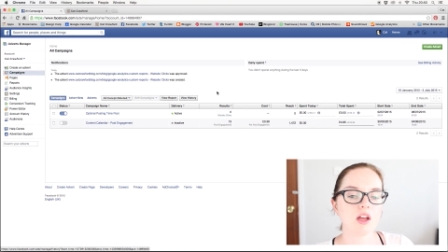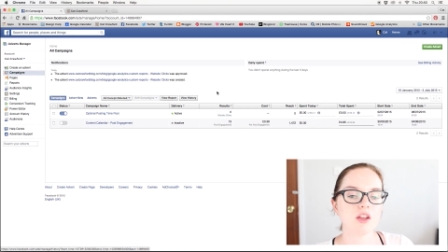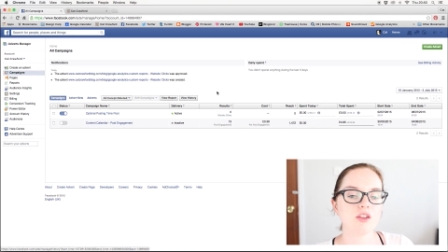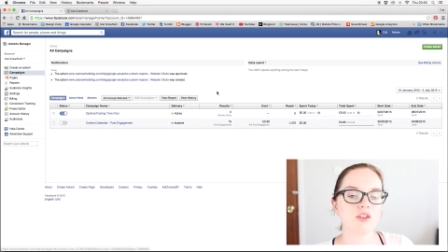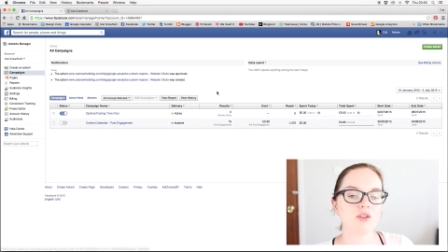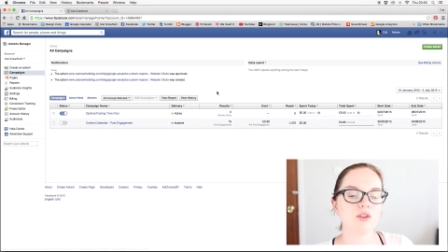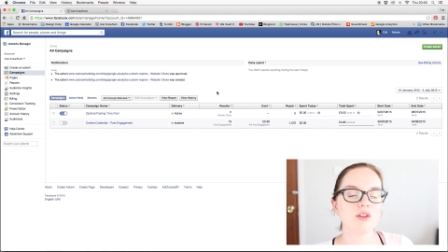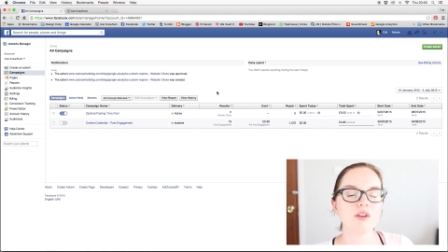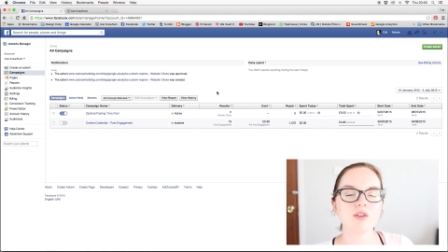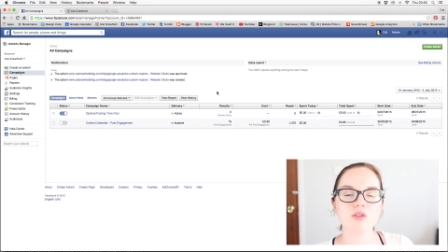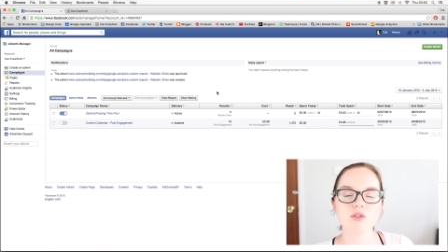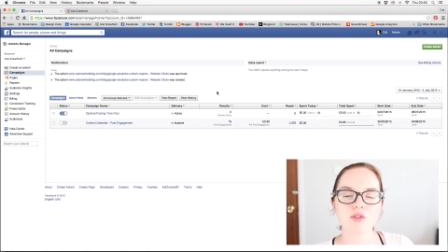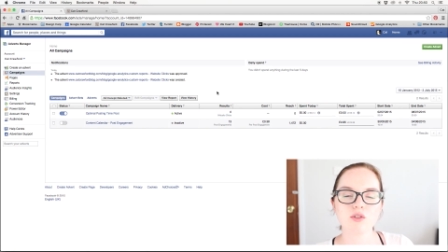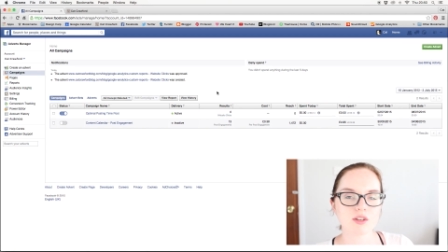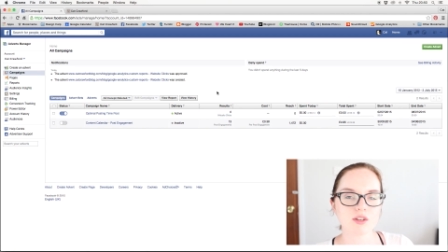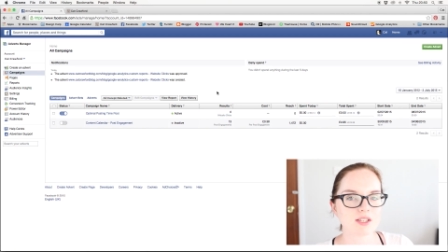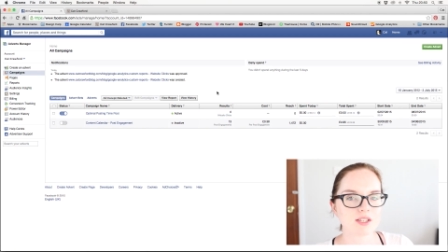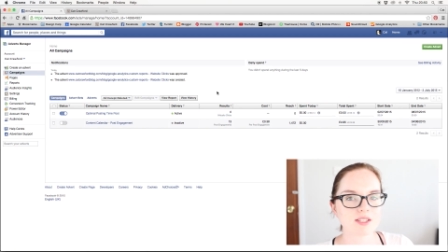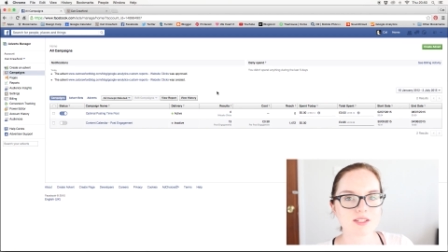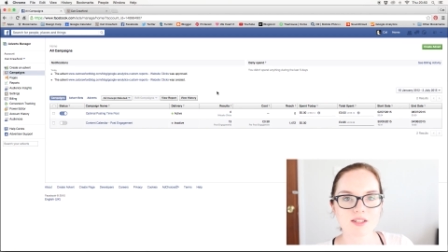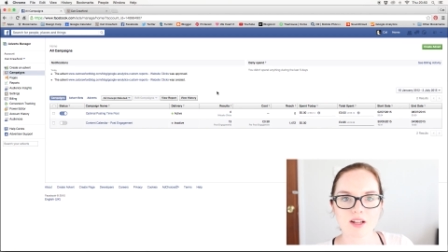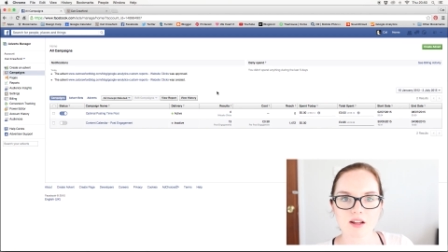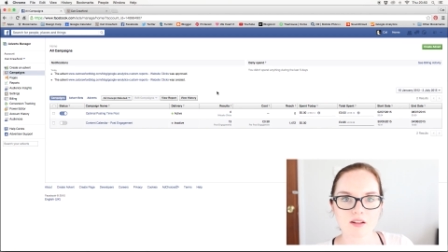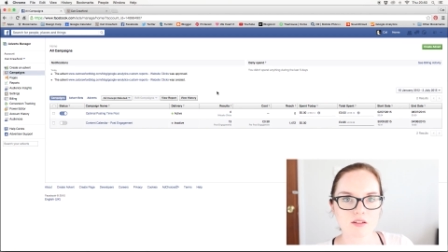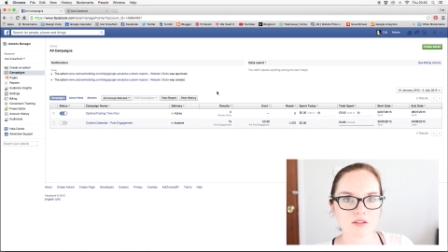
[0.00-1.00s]
you didn't
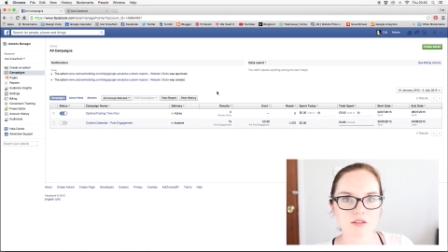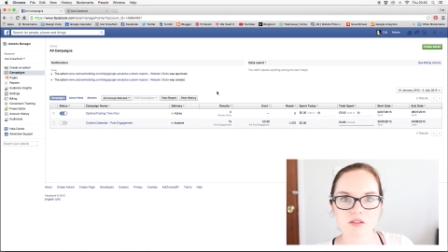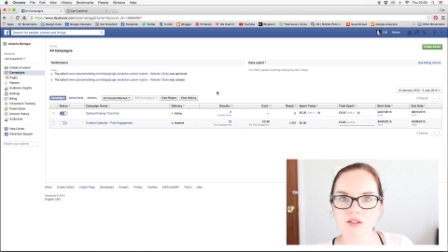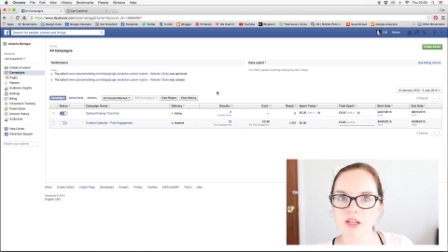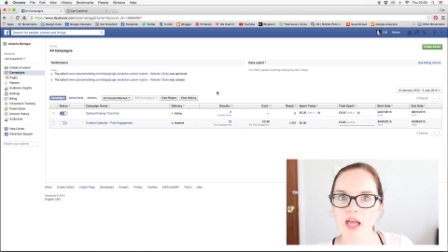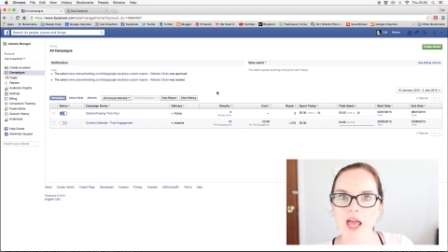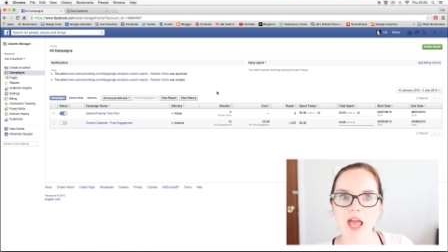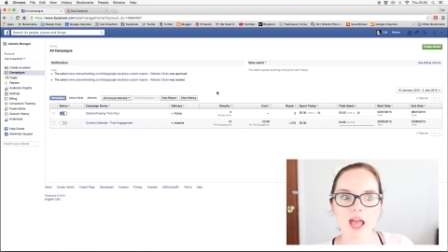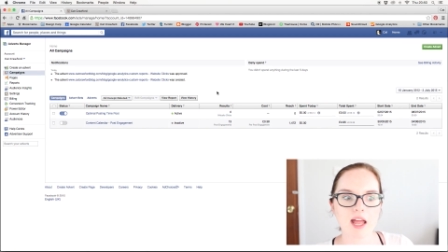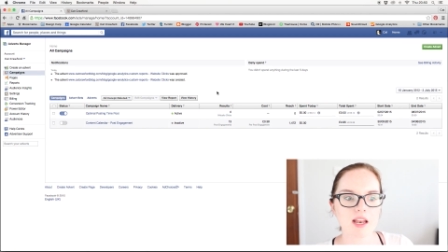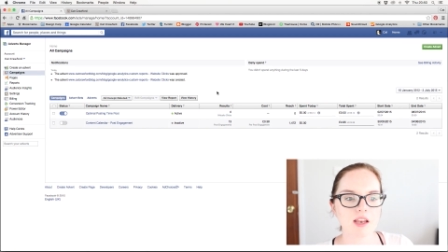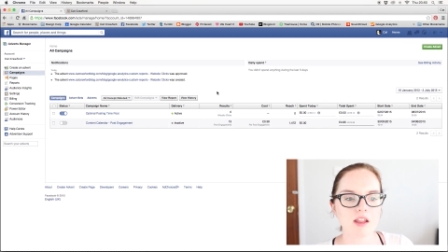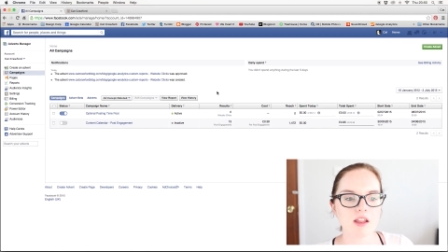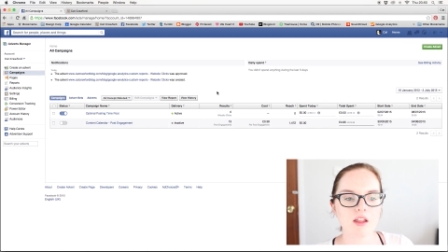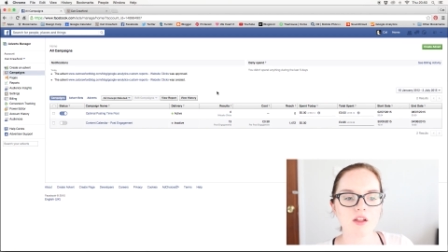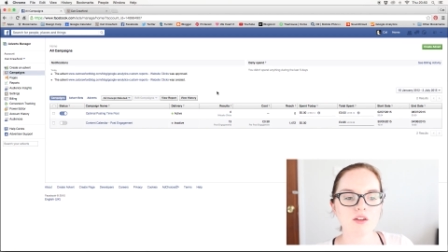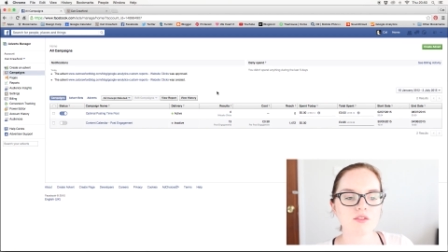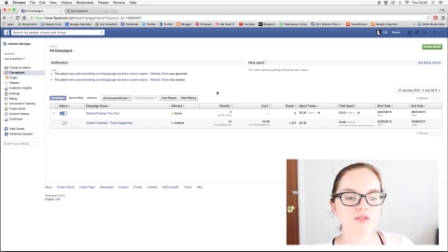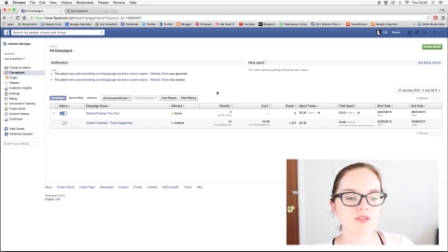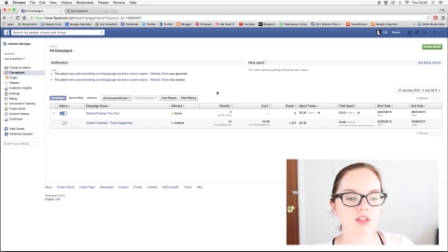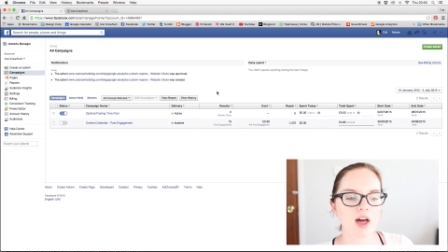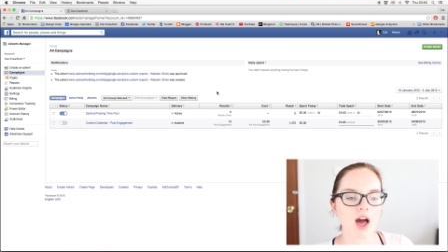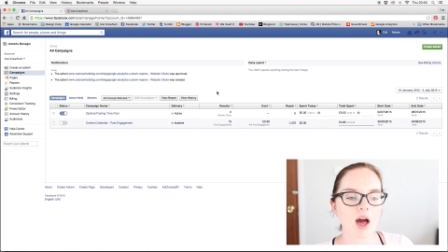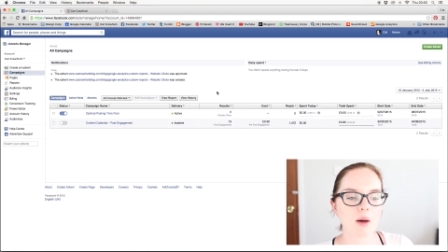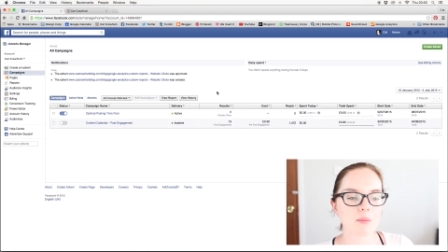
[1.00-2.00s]
understand any
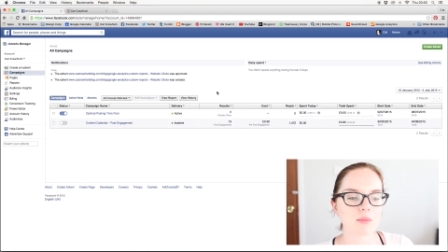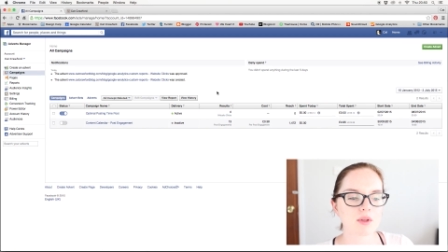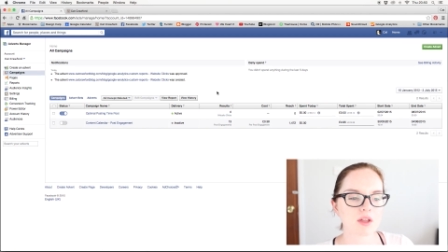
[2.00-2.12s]
of that,